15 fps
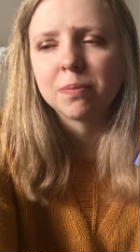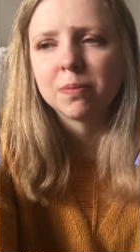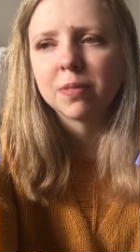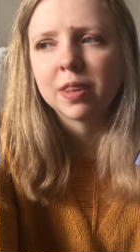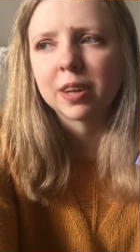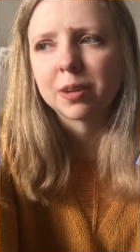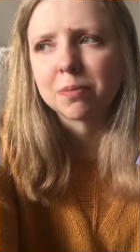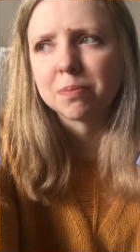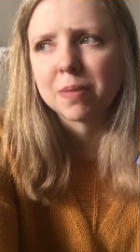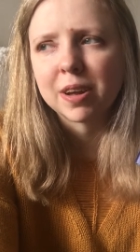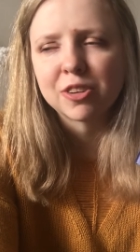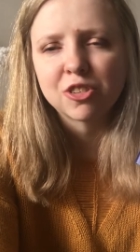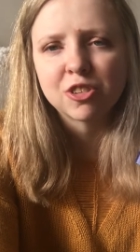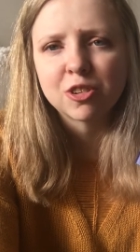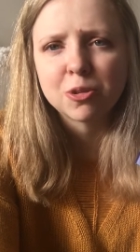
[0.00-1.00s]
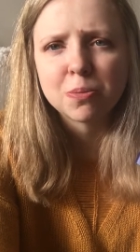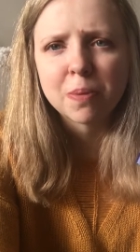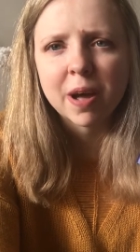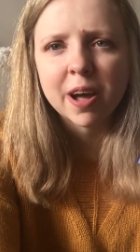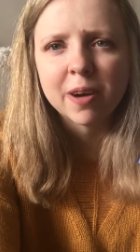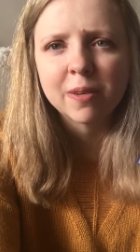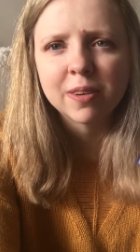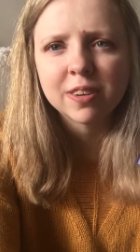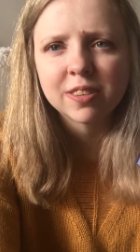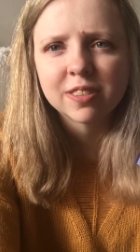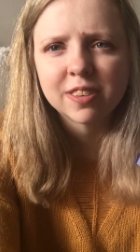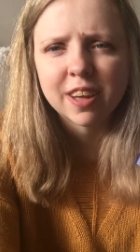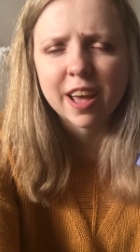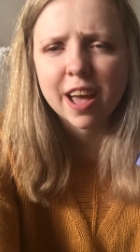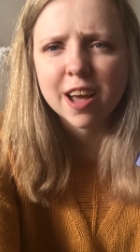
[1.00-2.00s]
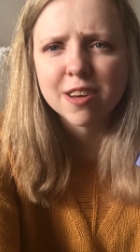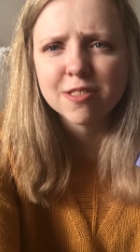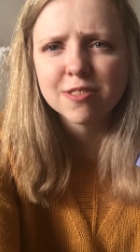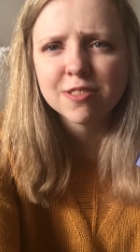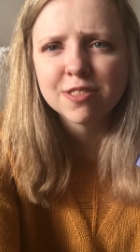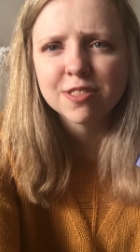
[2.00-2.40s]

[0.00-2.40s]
like, magical power to have.